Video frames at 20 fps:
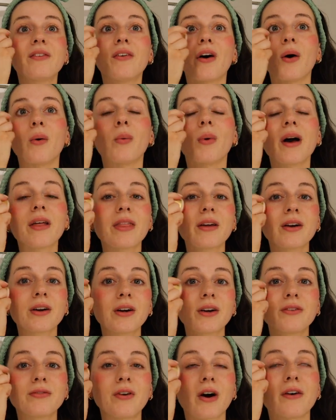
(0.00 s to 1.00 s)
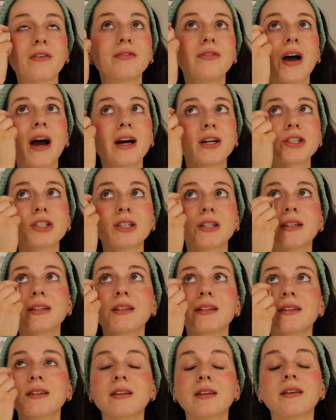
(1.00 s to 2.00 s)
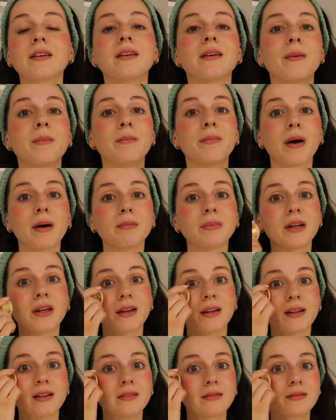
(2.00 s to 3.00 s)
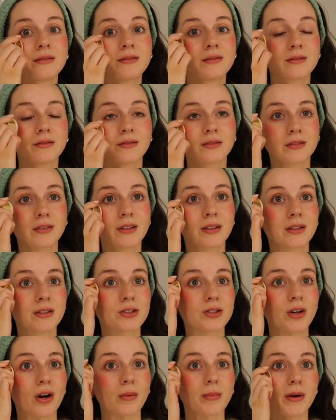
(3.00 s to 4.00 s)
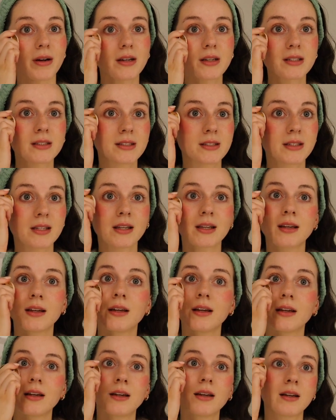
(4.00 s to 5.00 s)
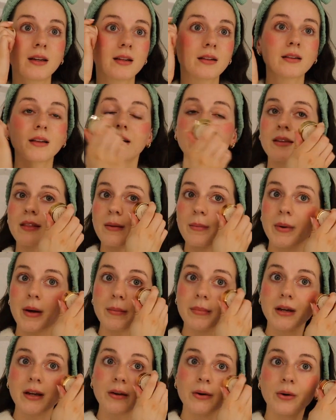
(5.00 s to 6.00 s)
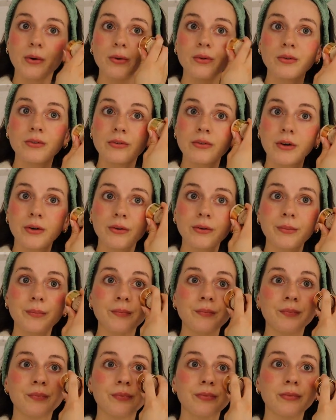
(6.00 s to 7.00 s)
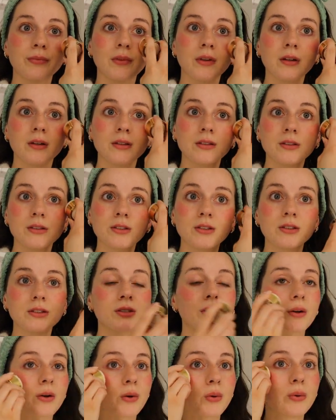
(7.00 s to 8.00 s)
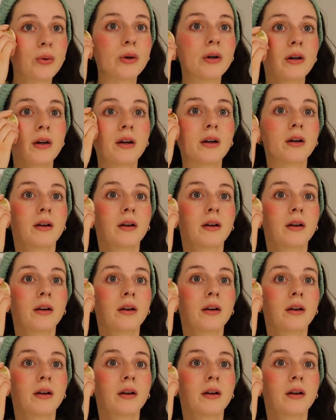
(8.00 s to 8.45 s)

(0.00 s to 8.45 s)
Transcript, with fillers: fall weather fall fashion pumpkin Starbucks, like the pumpkin cold foam. So